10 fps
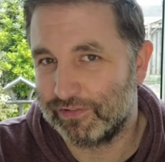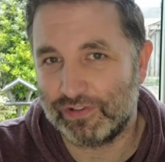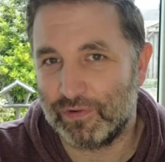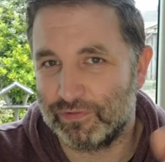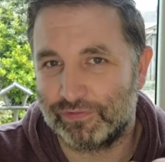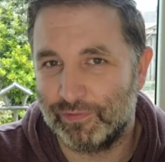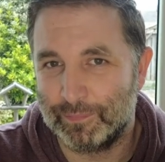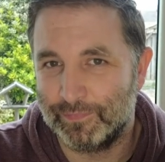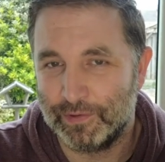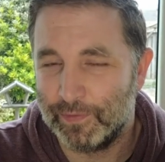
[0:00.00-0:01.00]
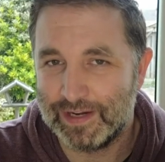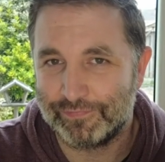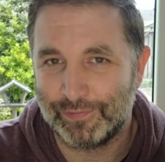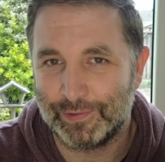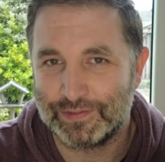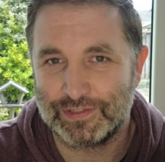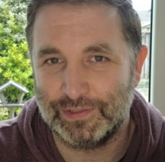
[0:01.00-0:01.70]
sounds from the rainforest.